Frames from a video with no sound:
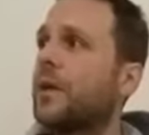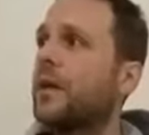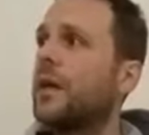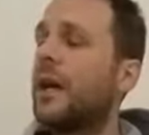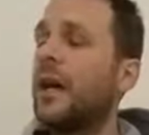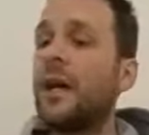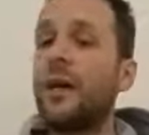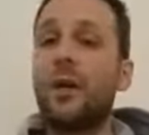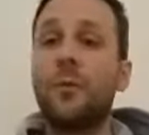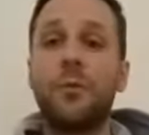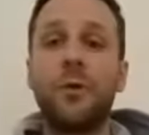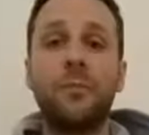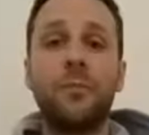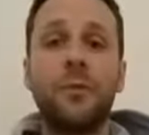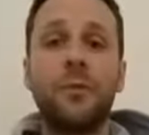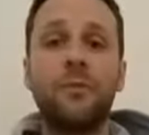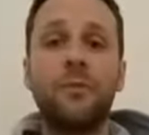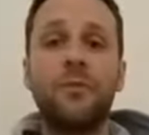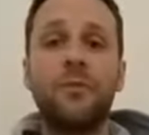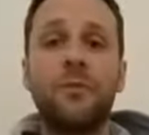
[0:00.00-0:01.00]
uh, coming on
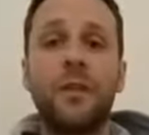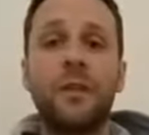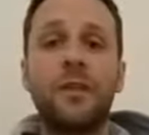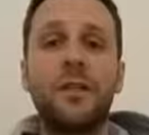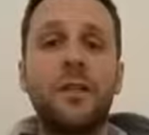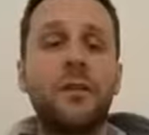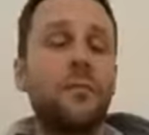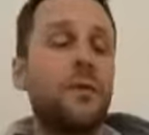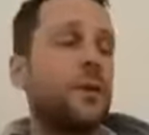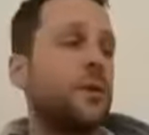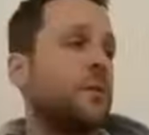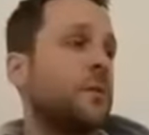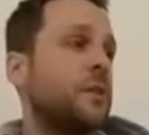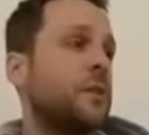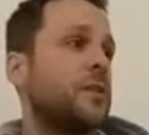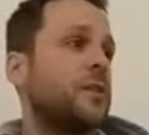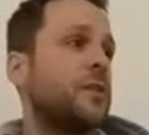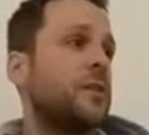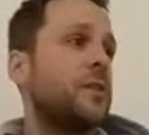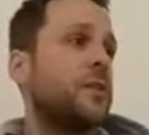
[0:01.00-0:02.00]
Bulletproof Mindset, by the
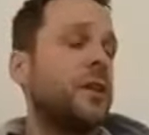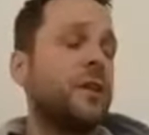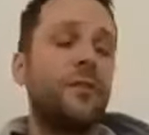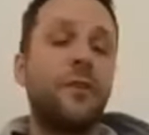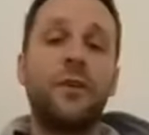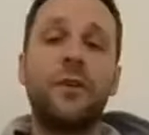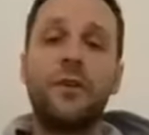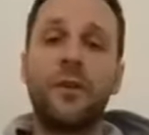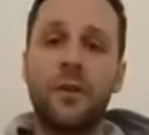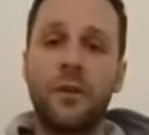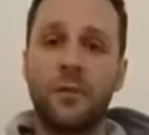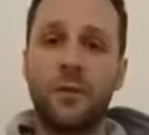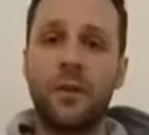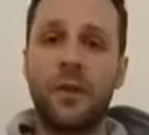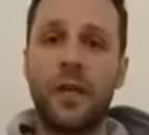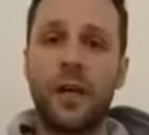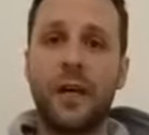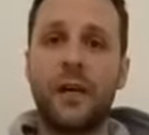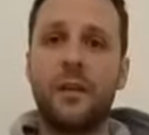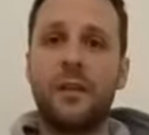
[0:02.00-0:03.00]
way. So, if you're going to come
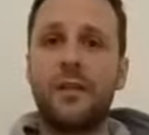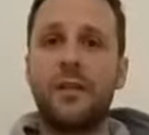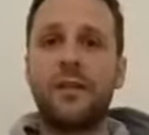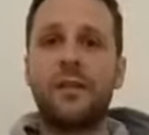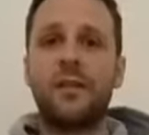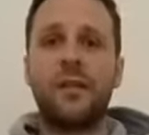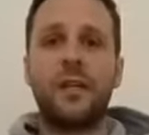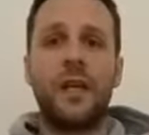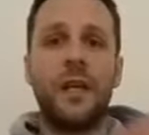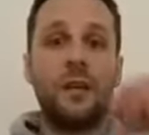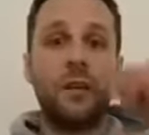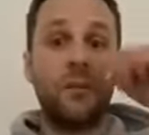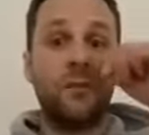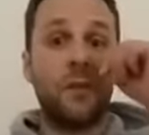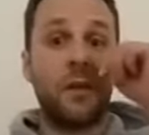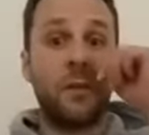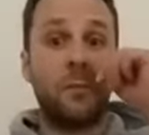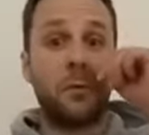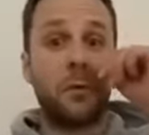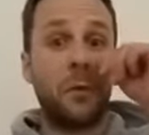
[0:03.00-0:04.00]
on that, it's 8th of
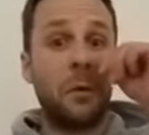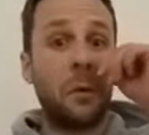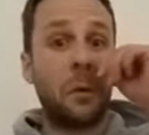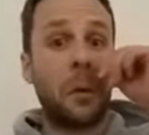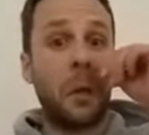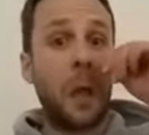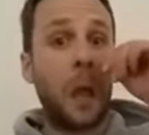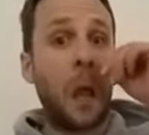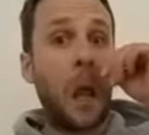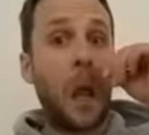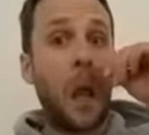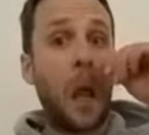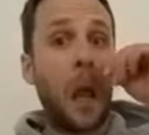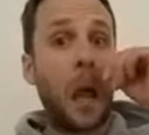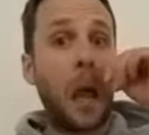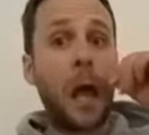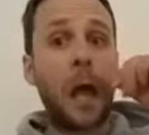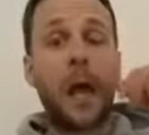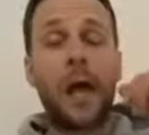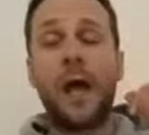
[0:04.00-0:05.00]
April.
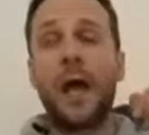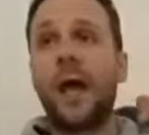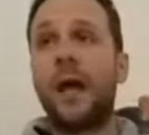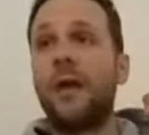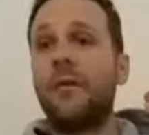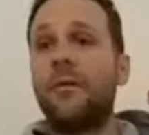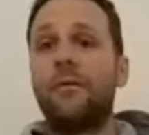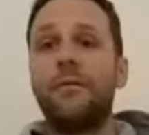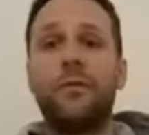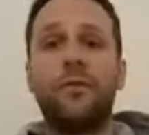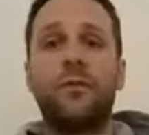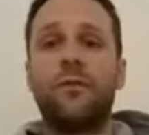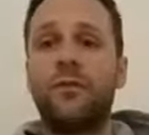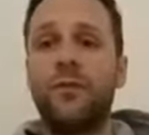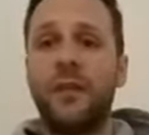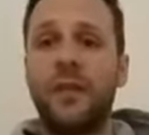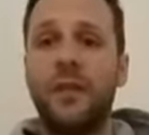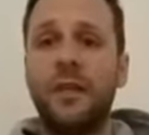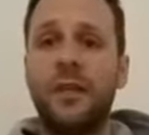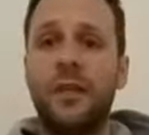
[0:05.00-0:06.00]
Uh, look for
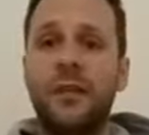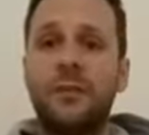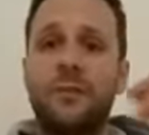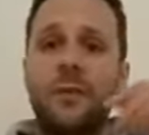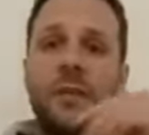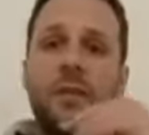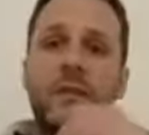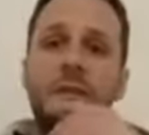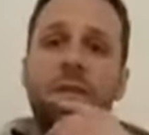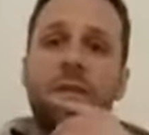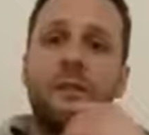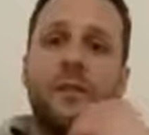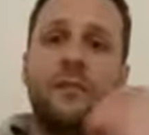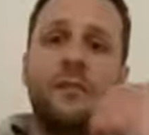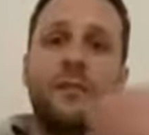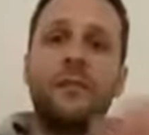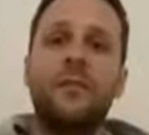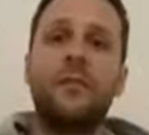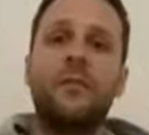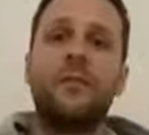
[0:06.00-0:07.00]
it in the emails.
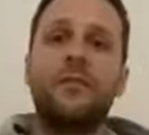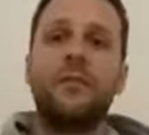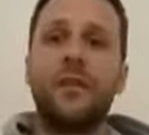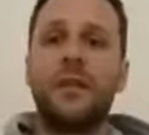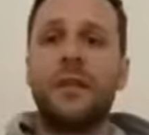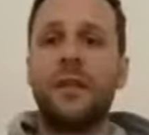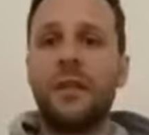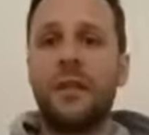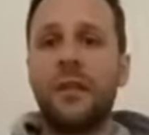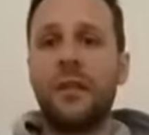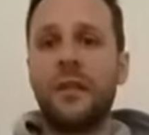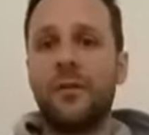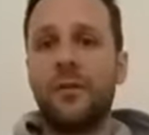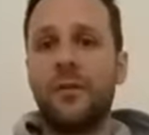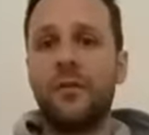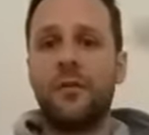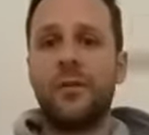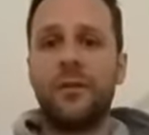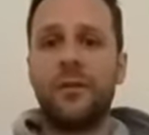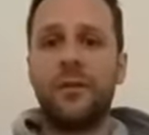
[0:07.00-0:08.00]
Click the link,
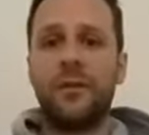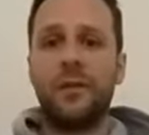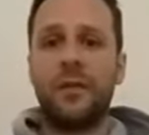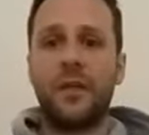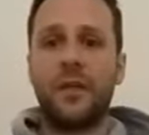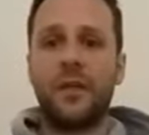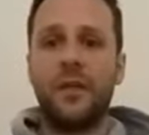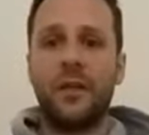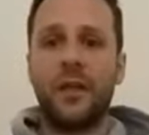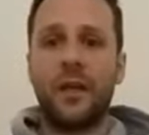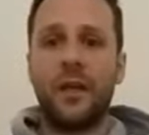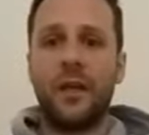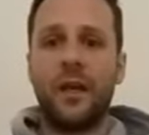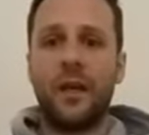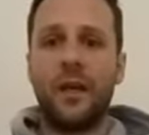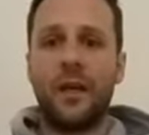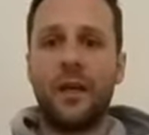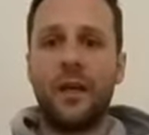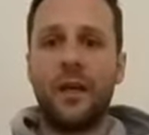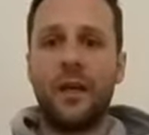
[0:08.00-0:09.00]
go to the thing.
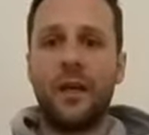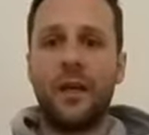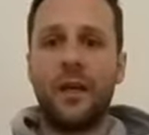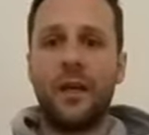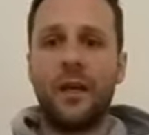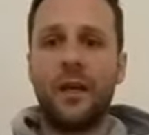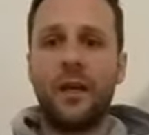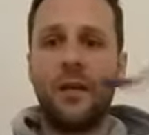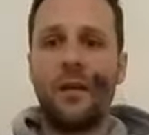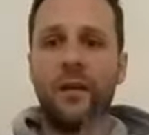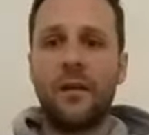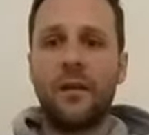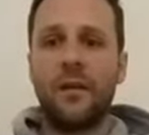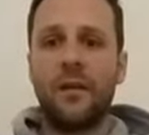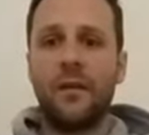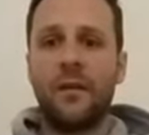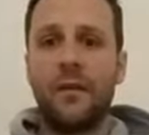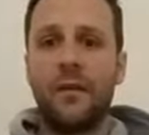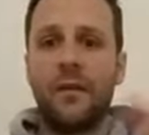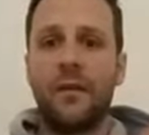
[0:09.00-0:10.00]
Uh,
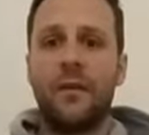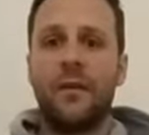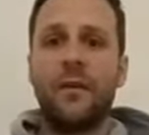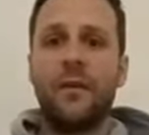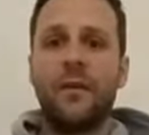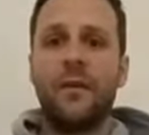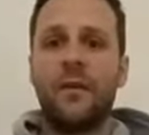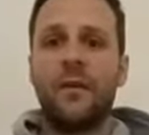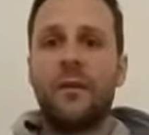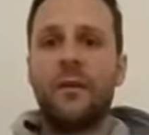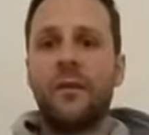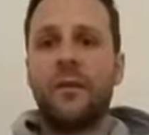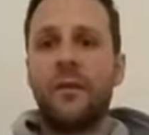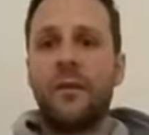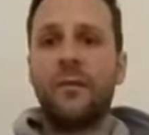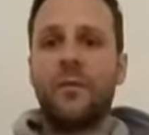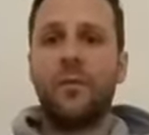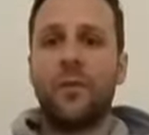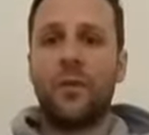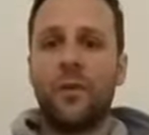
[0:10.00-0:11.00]

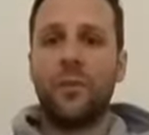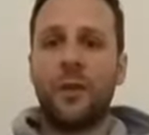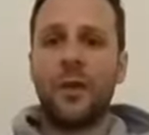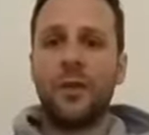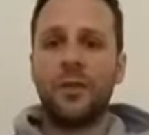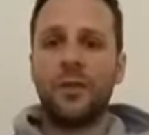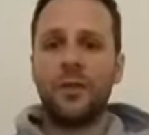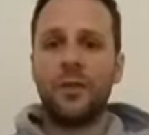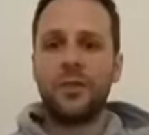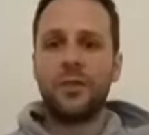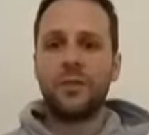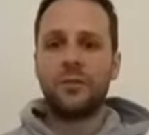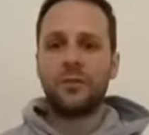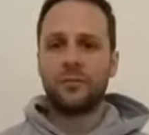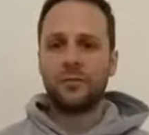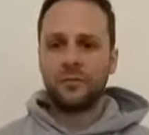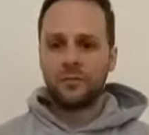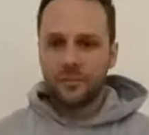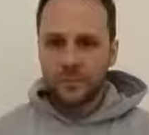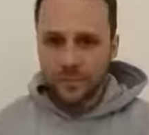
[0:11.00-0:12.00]
Paul Marsh is
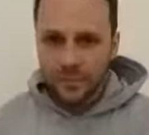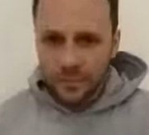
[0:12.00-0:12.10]
on.